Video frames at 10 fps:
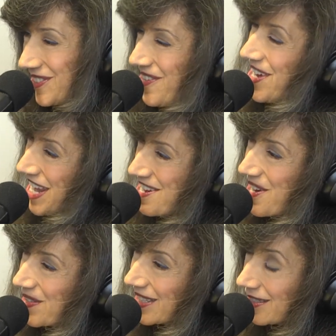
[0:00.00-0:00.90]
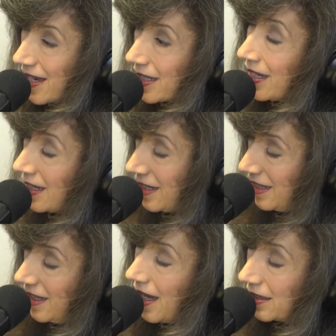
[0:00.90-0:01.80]
So, it's like
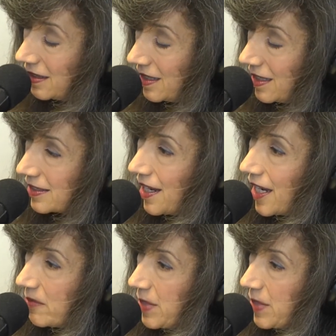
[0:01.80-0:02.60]
a long time,